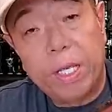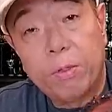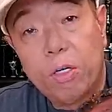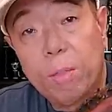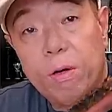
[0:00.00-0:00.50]
is
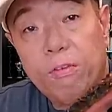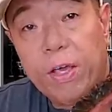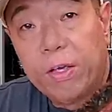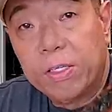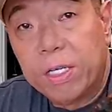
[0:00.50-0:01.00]
absolutely perfect.
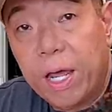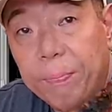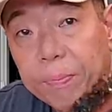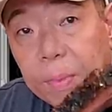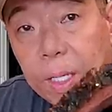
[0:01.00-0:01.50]
You can see
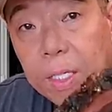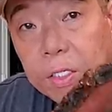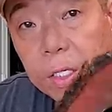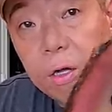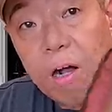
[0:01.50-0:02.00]
that.
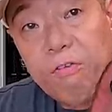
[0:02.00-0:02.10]
So the caul